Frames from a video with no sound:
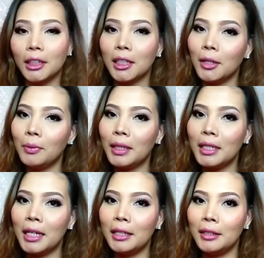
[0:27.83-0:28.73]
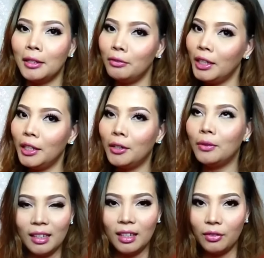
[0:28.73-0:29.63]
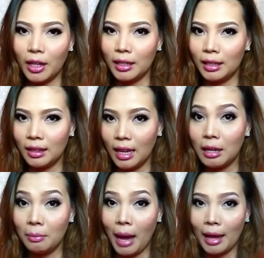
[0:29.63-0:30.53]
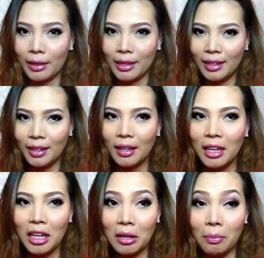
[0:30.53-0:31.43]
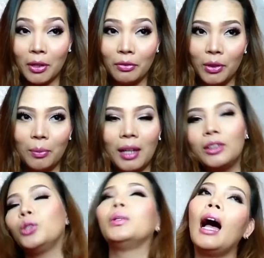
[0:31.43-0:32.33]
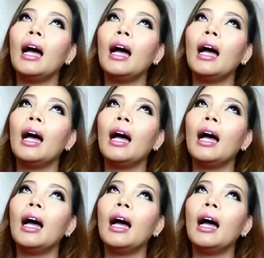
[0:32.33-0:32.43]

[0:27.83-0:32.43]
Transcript: Just like what I said in that video, if I can take a bath in a perfume, I'll do it.